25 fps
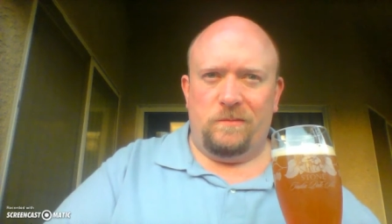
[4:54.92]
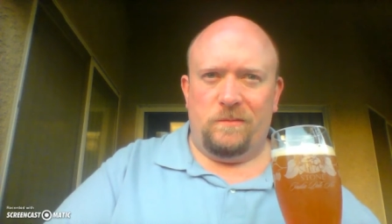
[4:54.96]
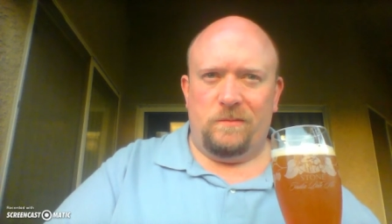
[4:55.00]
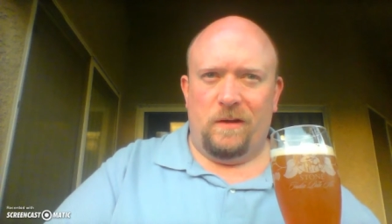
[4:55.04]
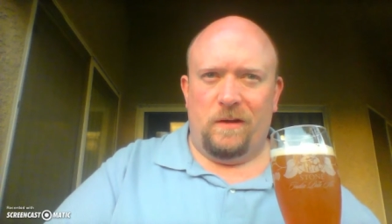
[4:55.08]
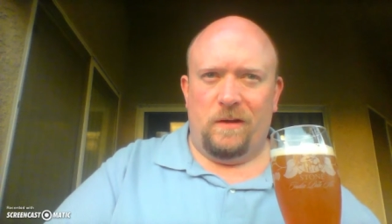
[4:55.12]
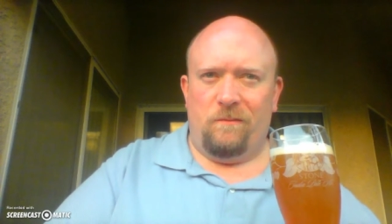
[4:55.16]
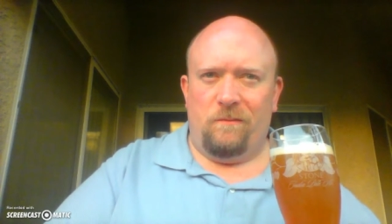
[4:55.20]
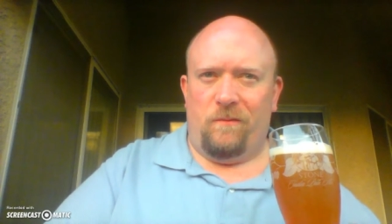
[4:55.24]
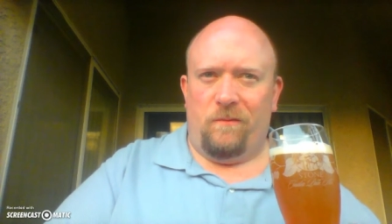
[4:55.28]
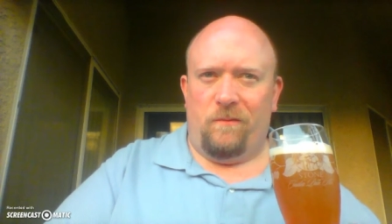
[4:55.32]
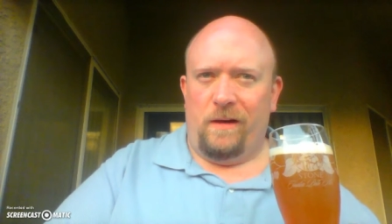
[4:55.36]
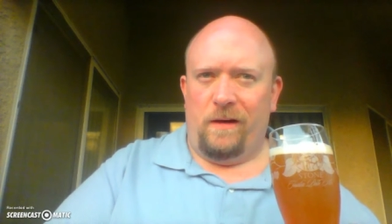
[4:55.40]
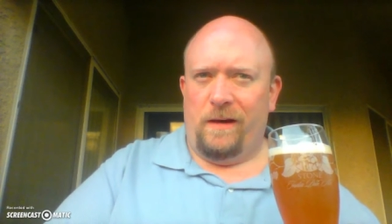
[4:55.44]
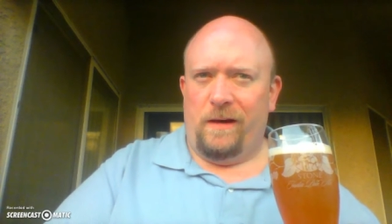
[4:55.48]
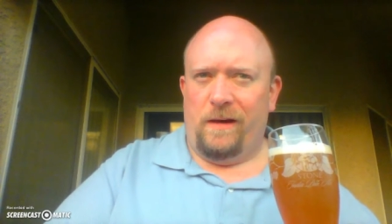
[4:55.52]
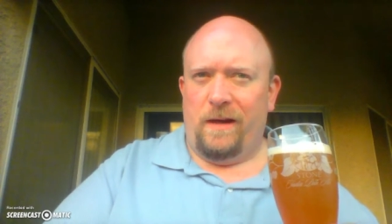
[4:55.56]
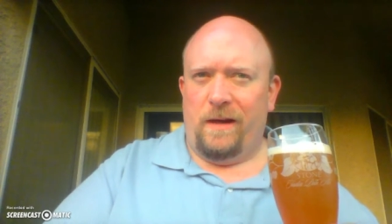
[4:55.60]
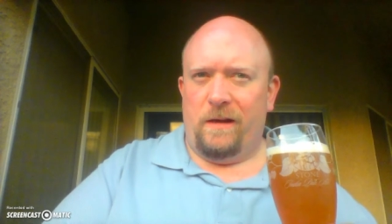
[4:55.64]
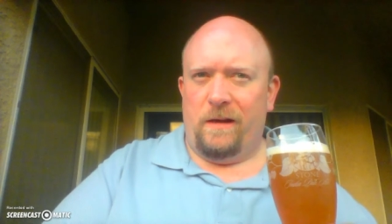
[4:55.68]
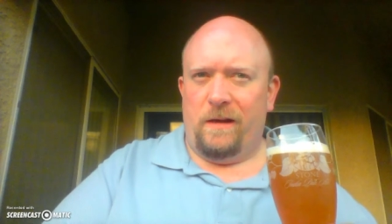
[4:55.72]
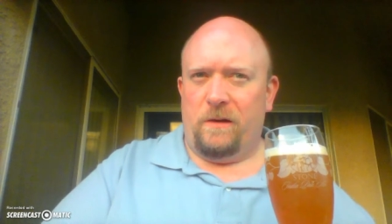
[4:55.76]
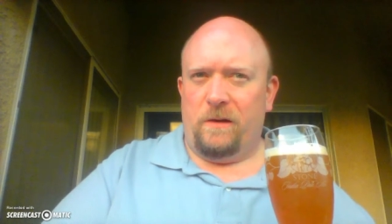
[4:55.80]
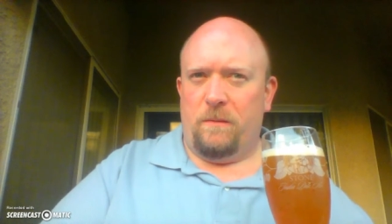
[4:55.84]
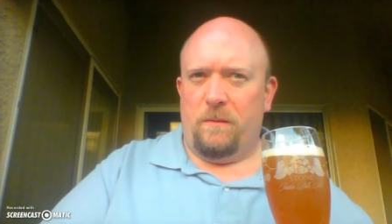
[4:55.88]
I'm finally
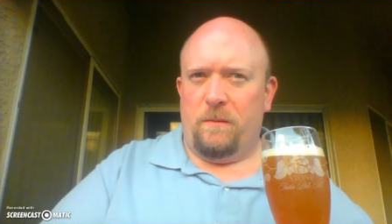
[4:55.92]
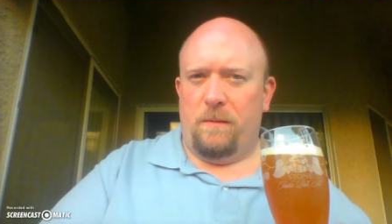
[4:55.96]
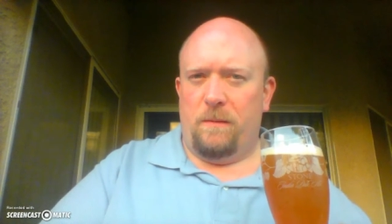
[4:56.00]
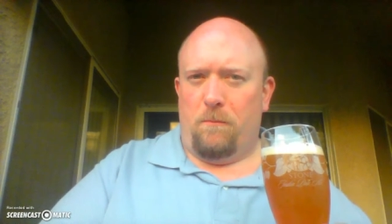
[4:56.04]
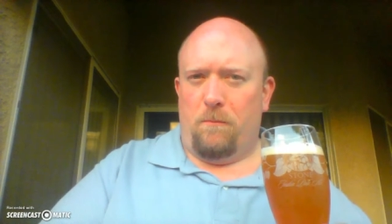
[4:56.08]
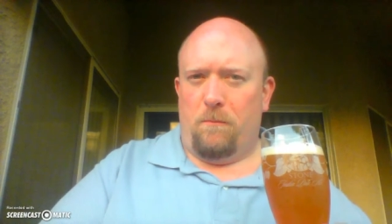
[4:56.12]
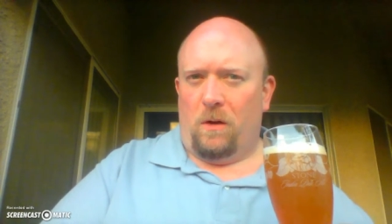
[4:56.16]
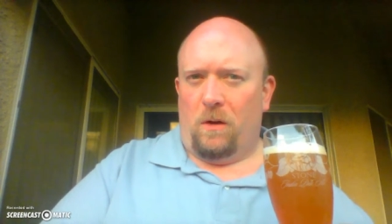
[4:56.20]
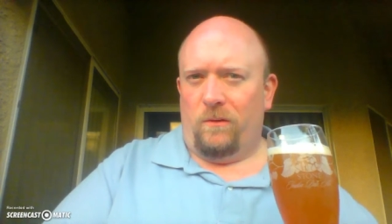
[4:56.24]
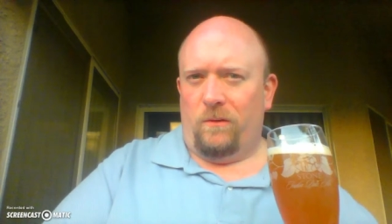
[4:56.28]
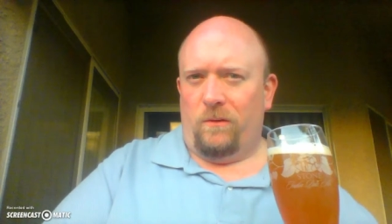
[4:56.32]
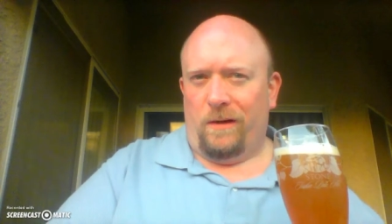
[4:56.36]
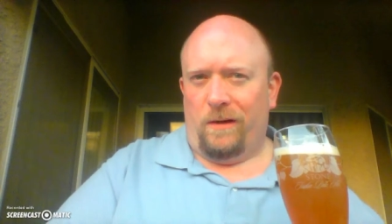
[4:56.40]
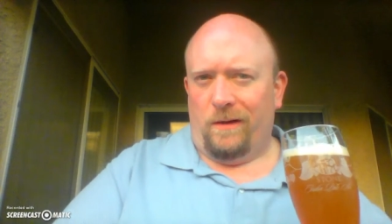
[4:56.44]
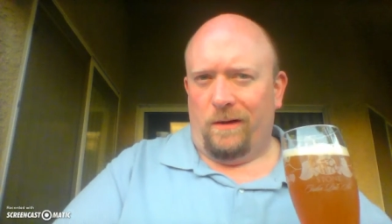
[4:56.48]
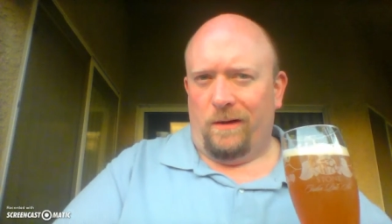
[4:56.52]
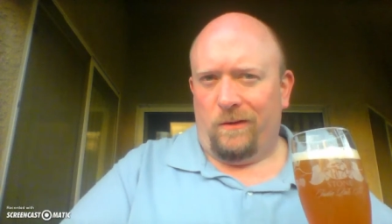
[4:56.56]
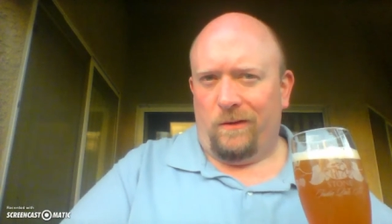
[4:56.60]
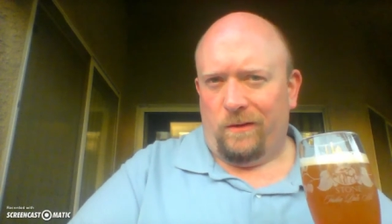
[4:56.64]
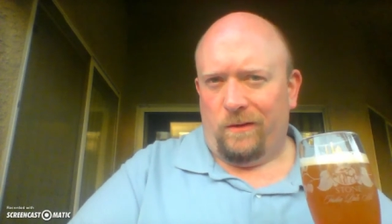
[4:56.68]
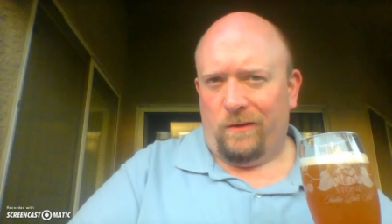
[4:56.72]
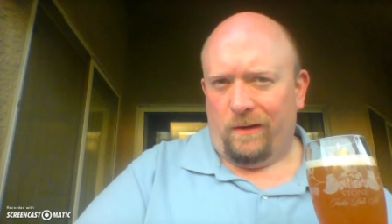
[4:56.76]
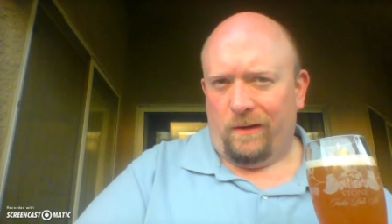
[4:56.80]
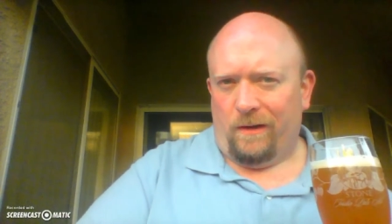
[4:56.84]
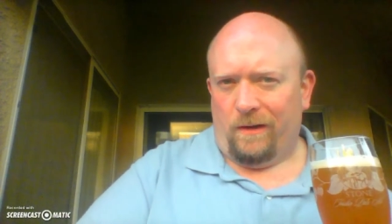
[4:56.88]
getting a little bit of
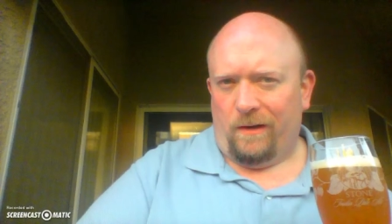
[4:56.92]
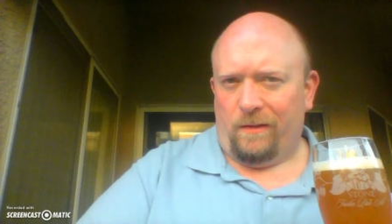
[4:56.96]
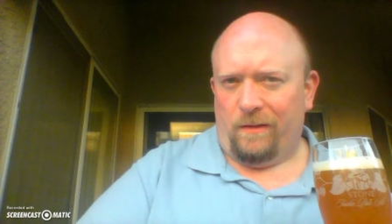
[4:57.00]
maltiness there.